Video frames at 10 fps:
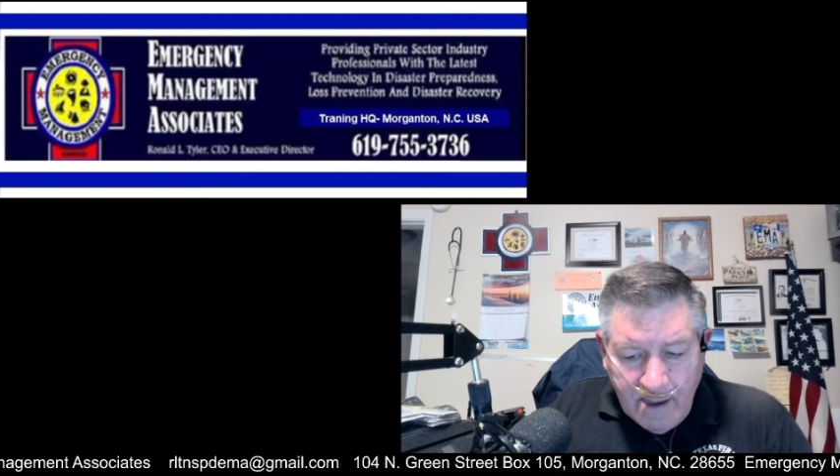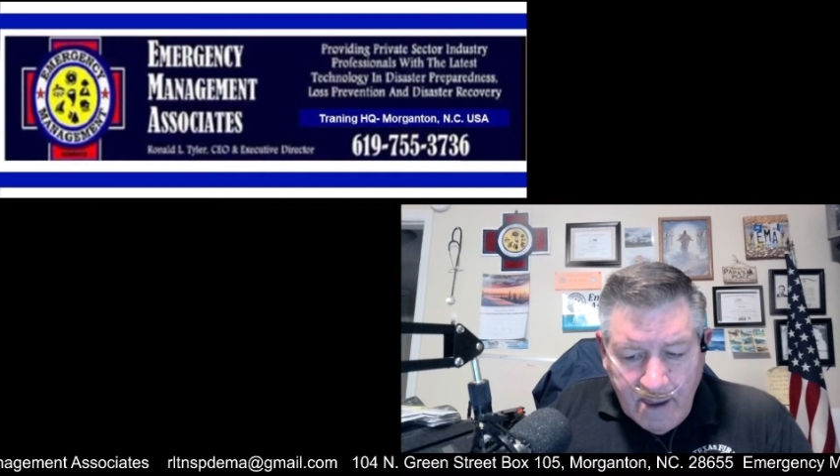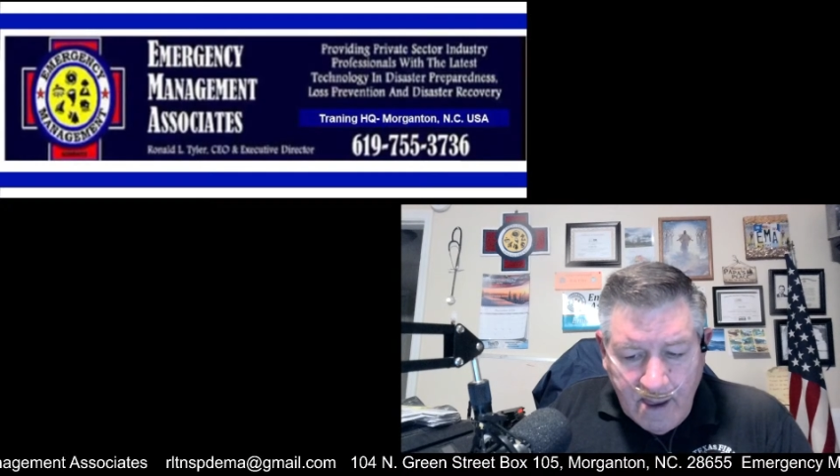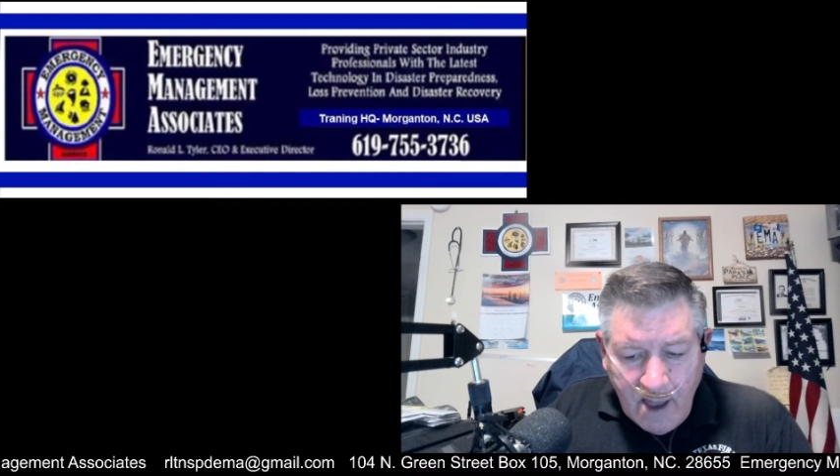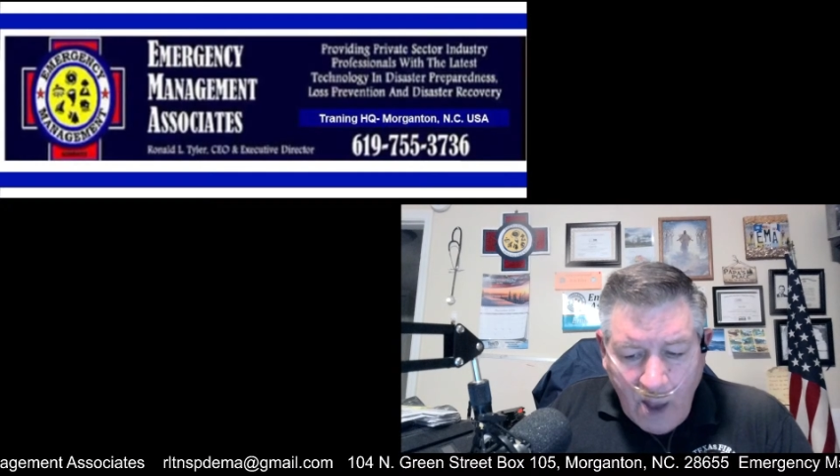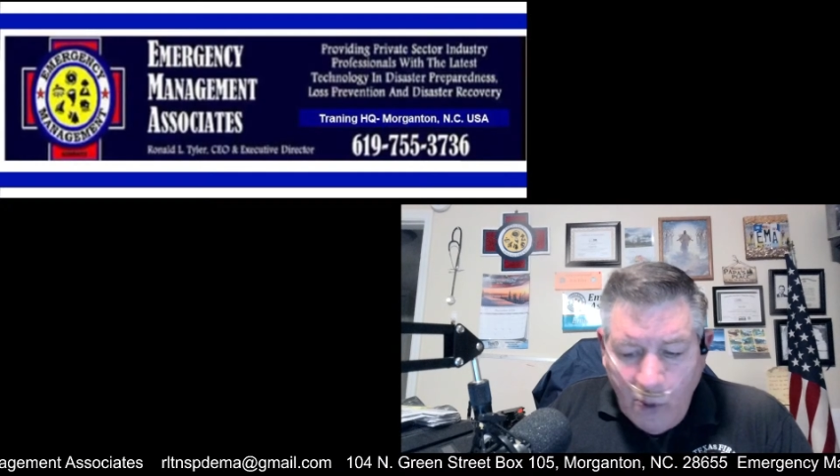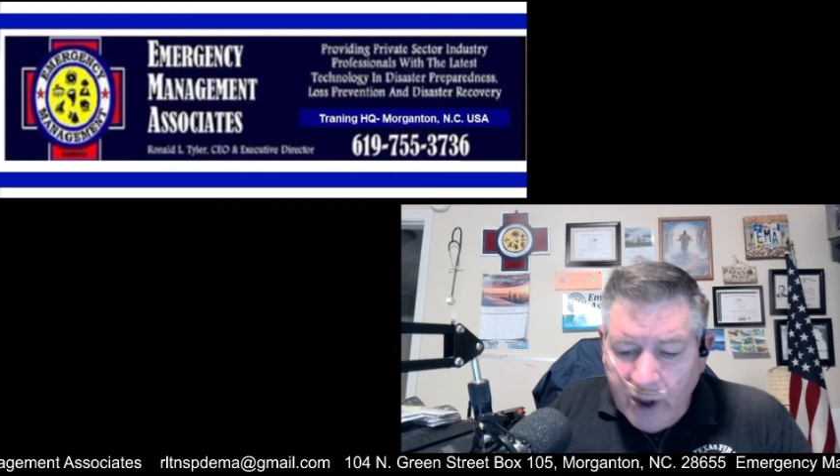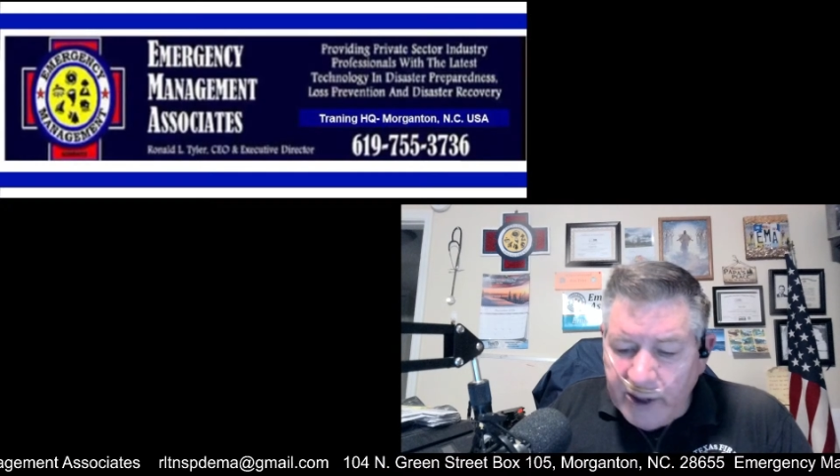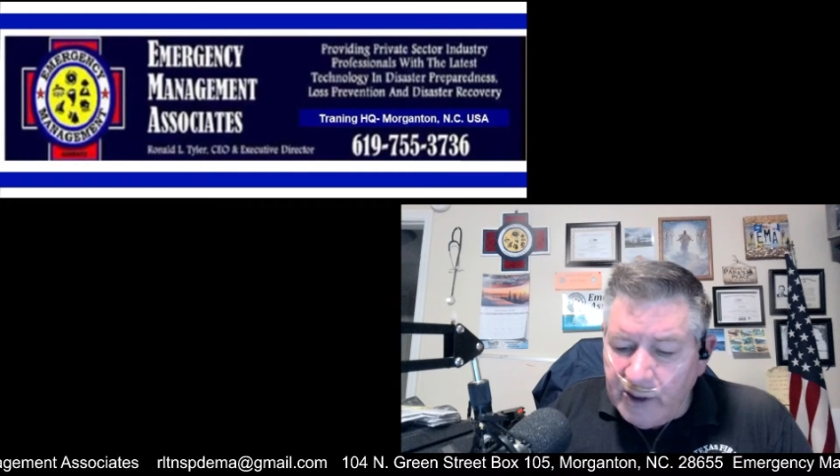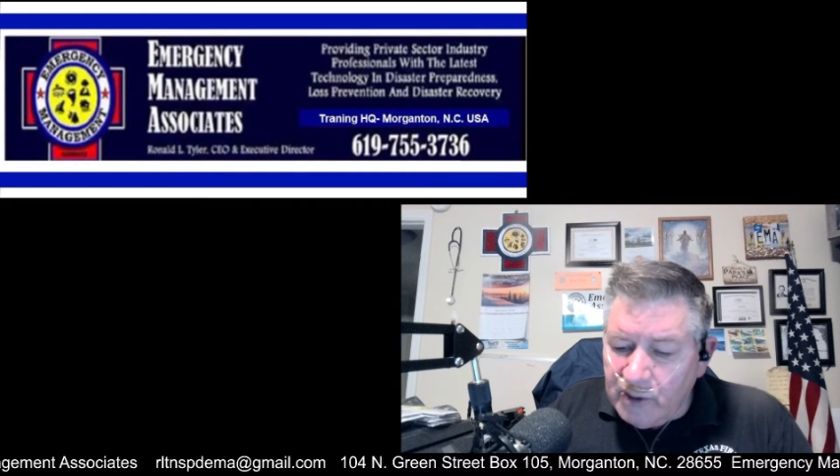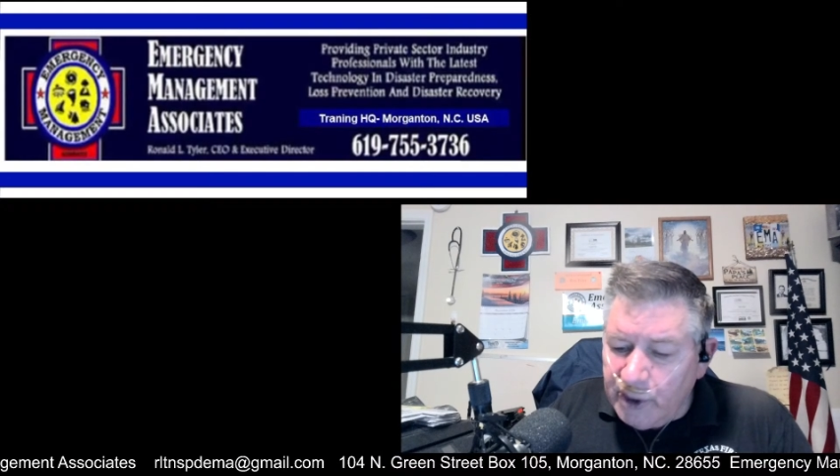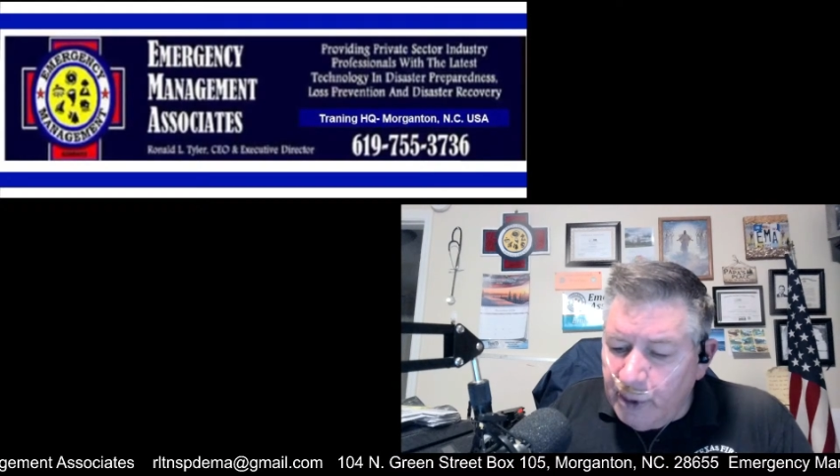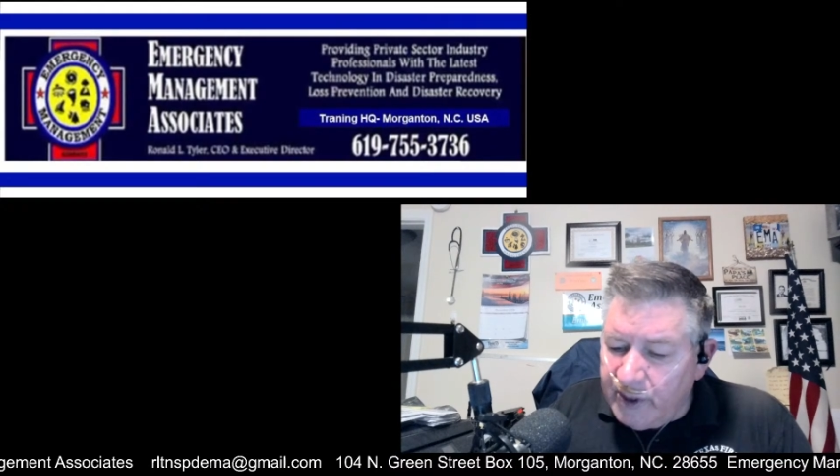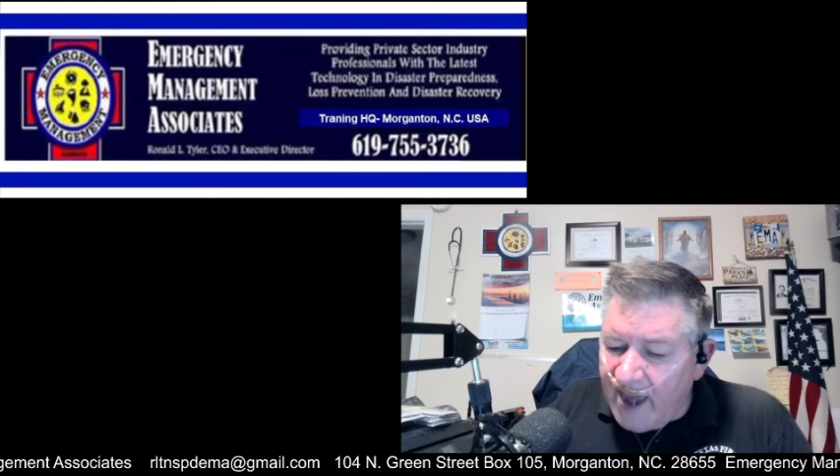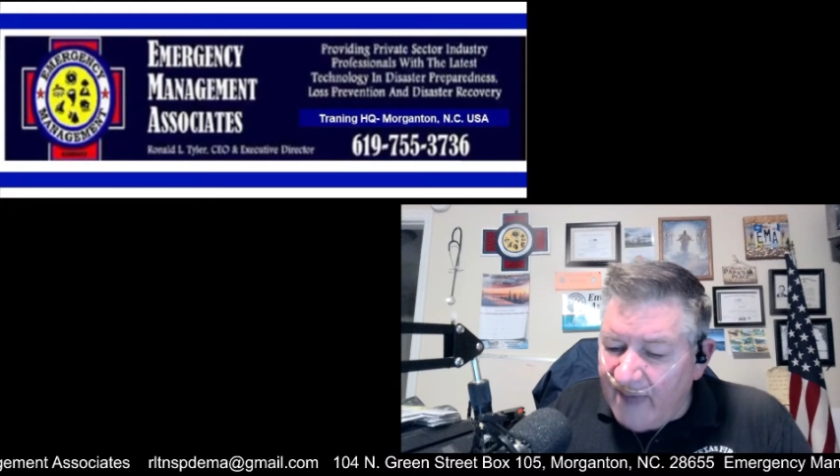I want you to
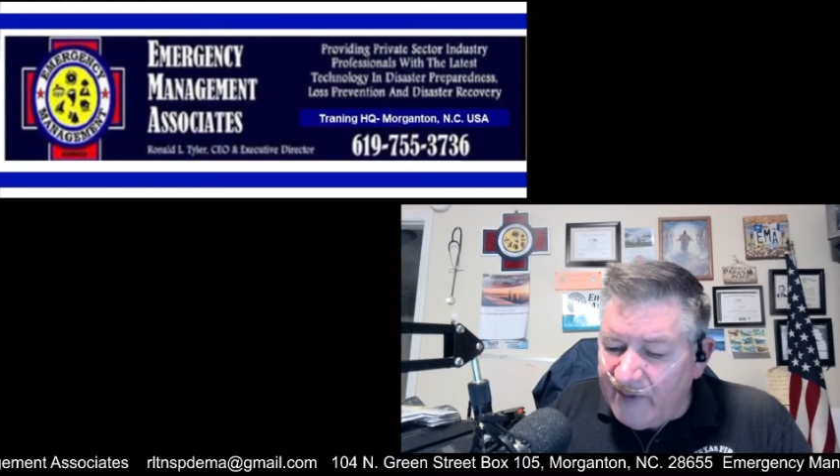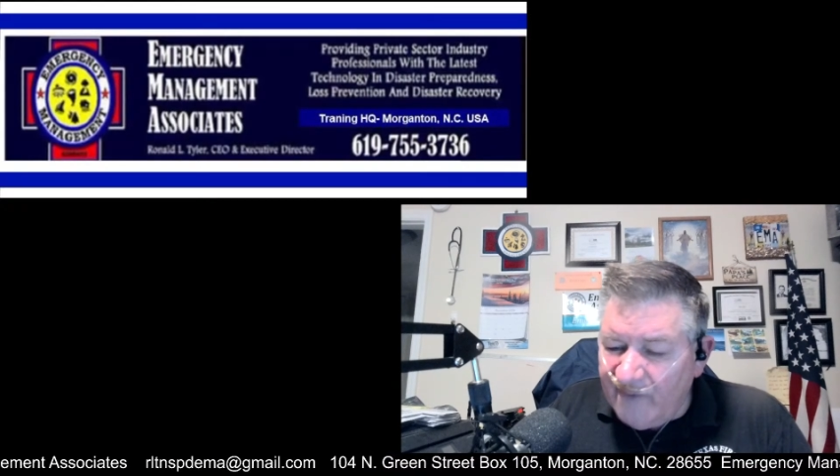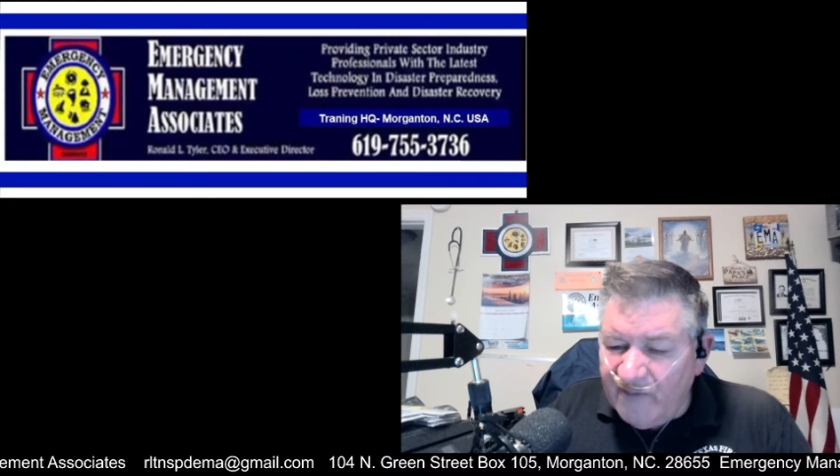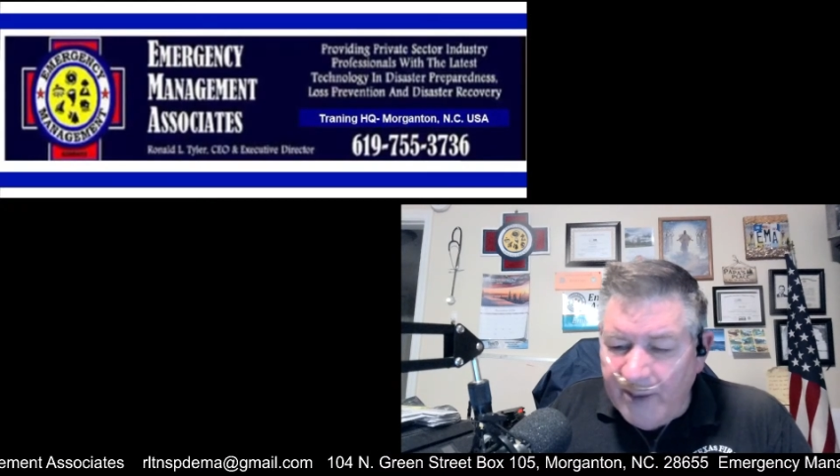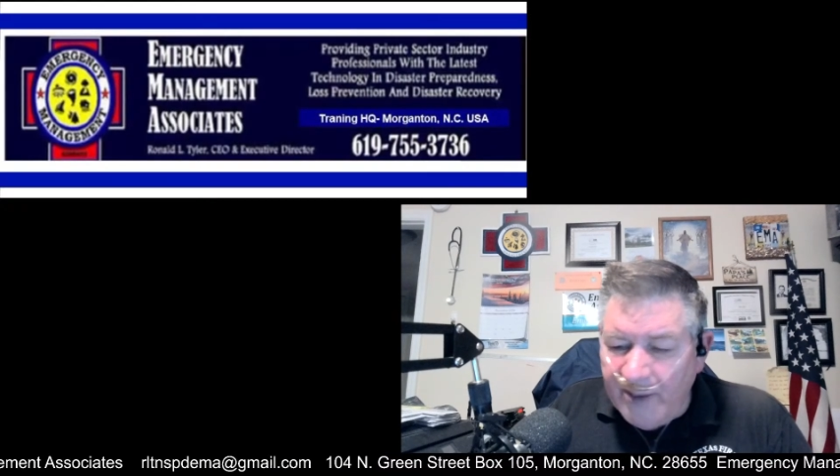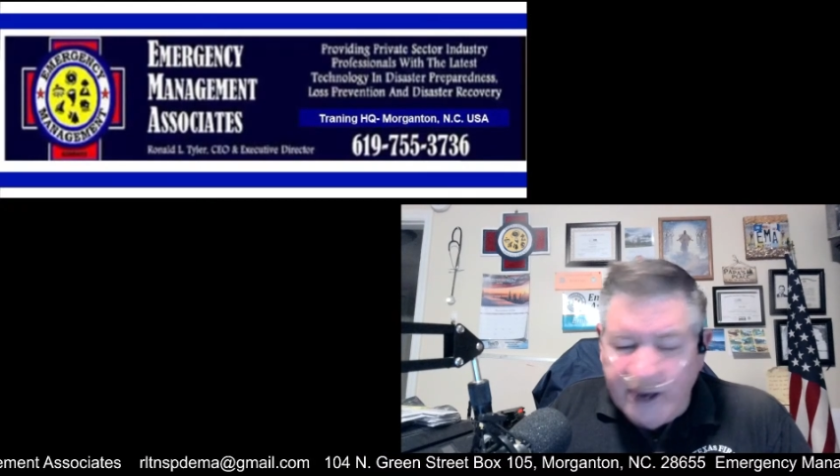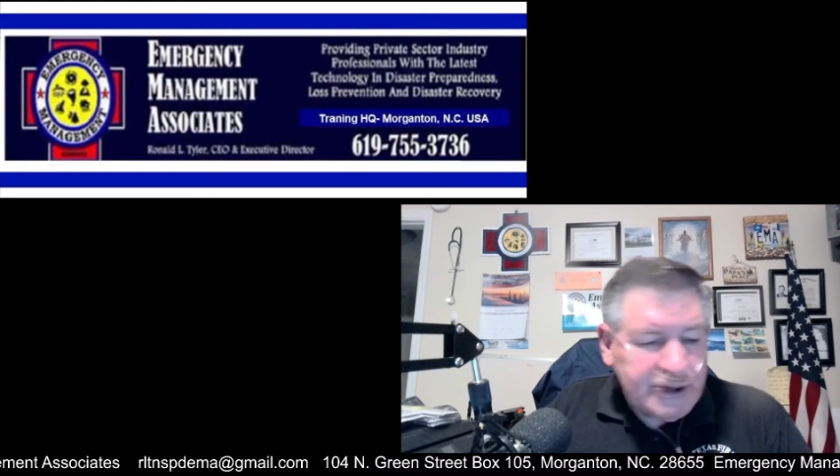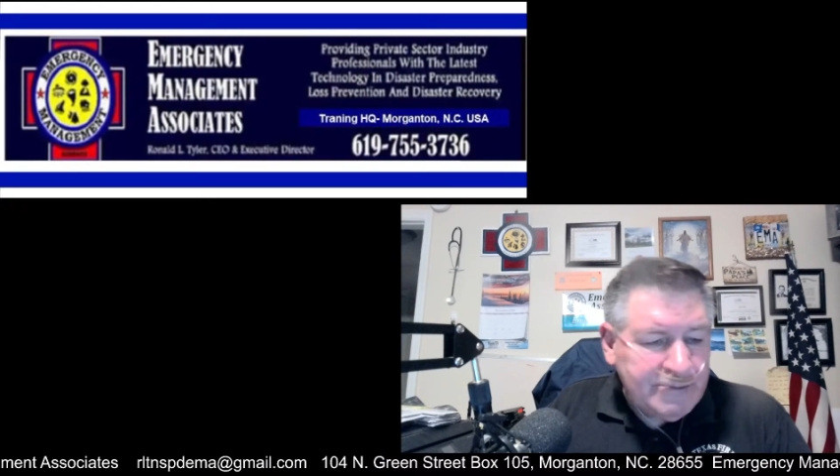have the information.